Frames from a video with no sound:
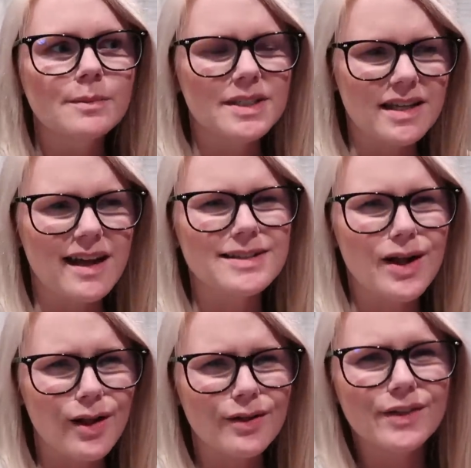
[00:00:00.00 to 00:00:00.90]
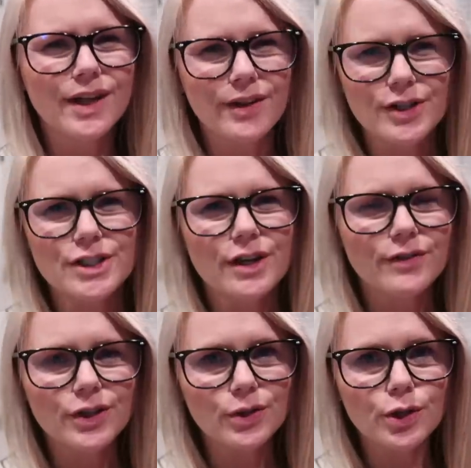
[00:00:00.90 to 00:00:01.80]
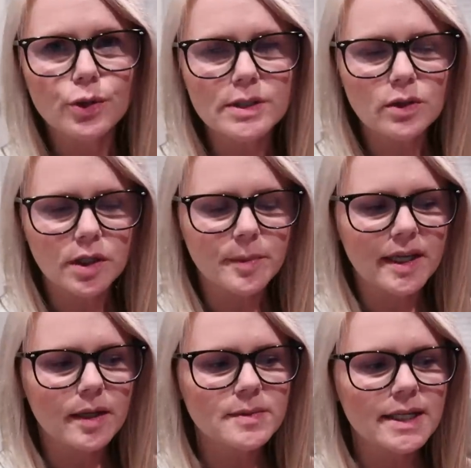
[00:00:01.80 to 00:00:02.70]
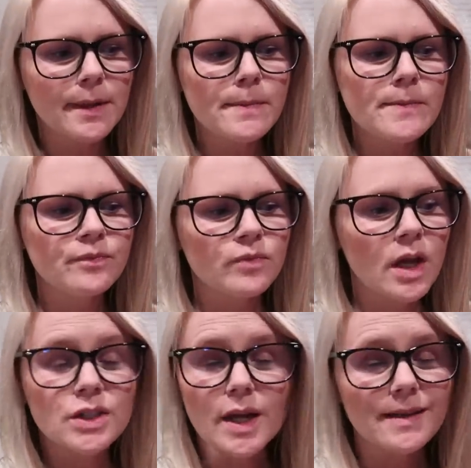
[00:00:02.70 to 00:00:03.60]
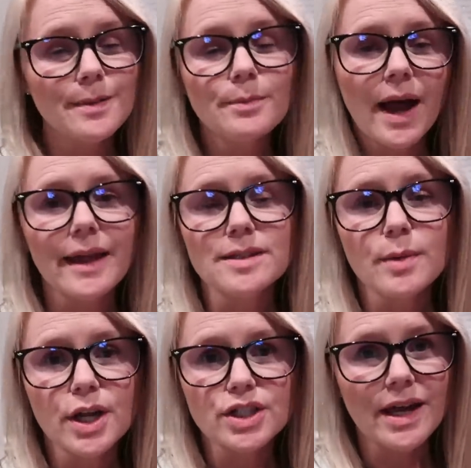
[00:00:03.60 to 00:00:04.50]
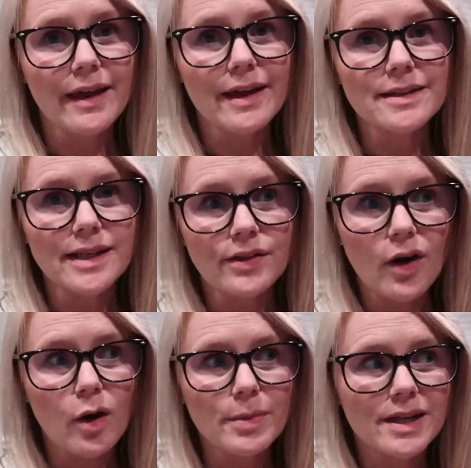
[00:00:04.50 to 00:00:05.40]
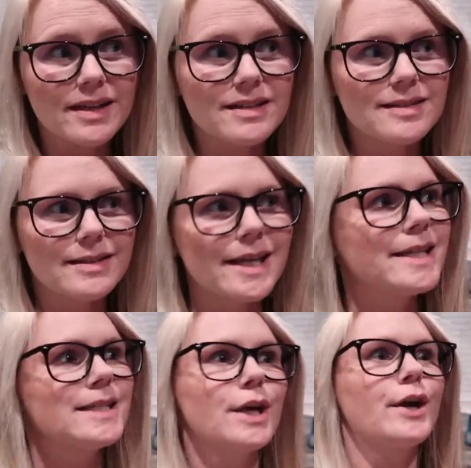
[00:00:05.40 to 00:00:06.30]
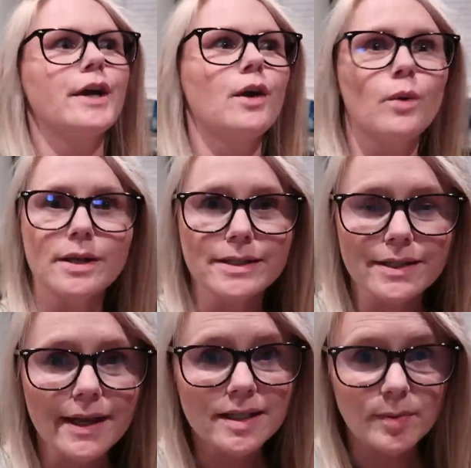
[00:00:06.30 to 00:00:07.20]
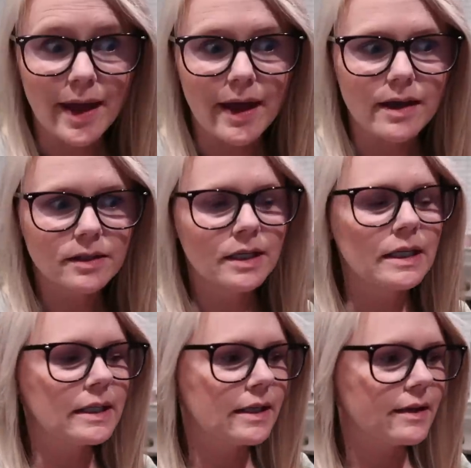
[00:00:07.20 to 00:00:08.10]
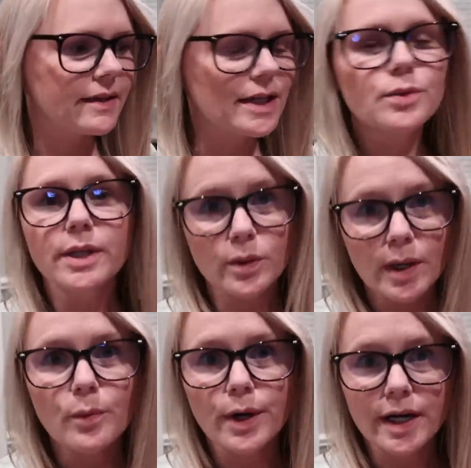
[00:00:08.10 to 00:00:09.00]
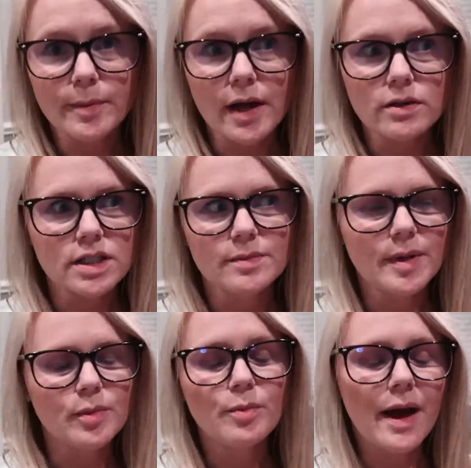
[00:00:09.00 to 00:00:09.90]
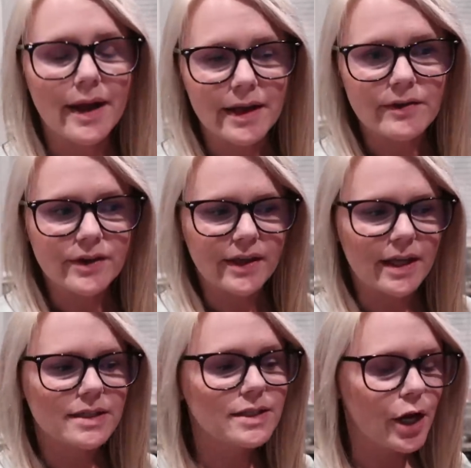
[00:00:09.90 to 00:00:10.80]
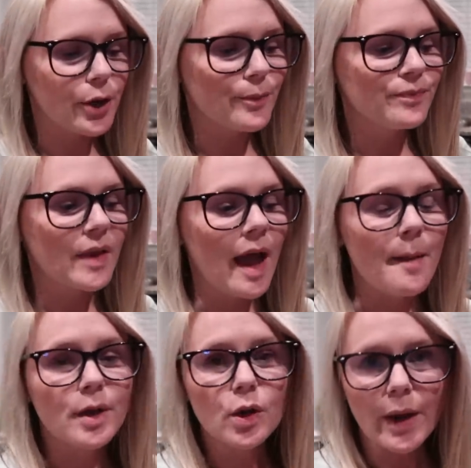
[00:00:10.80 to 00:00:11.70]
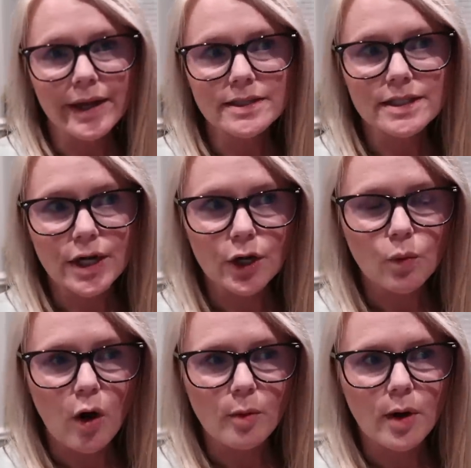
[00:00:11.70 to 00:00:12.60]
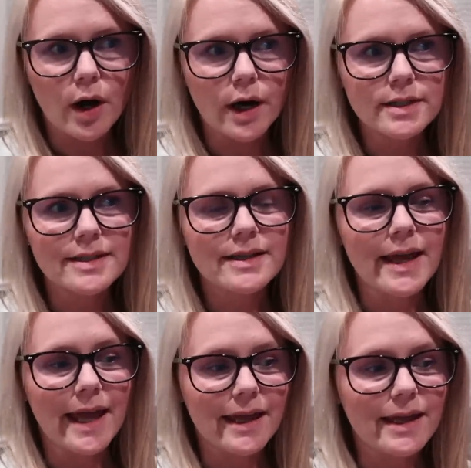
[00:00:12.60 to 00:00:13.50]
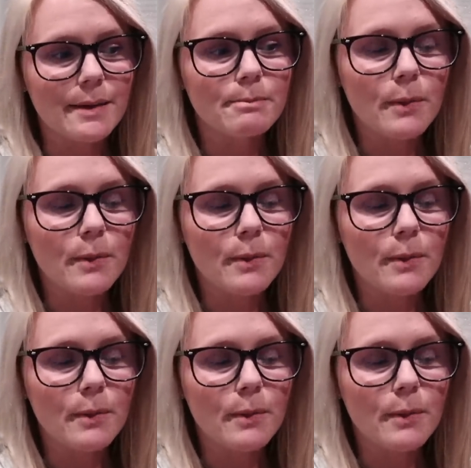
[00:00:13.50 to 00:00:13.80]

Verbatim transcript: besides all of the other stuff you knew was gonna be empty. So I didn't buy as much as I thought because the hysteria wasn't as bad. That's really what I'm worried about, just people buying everything. So I'm gonna wait to go to Walmart and get